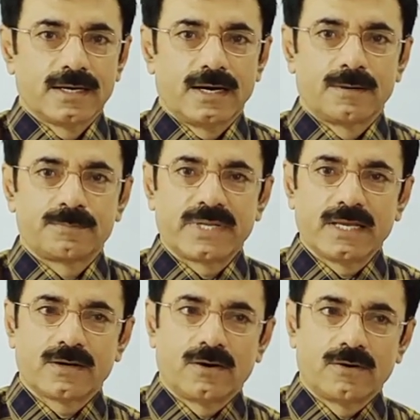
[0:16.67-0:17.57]

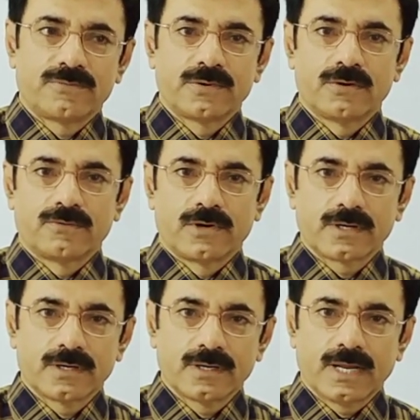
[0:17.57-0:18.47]
uptake of
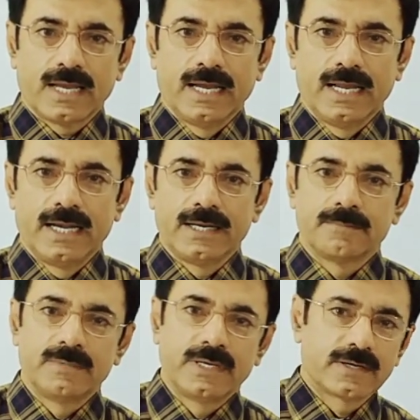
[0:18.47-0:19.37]
water and
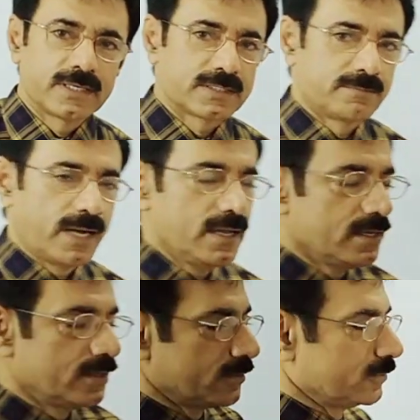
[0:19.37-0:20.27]
minerals by
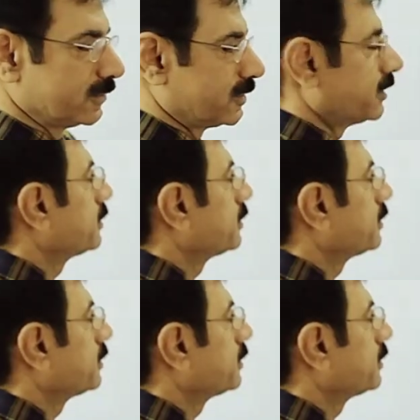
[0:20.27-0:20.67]
root.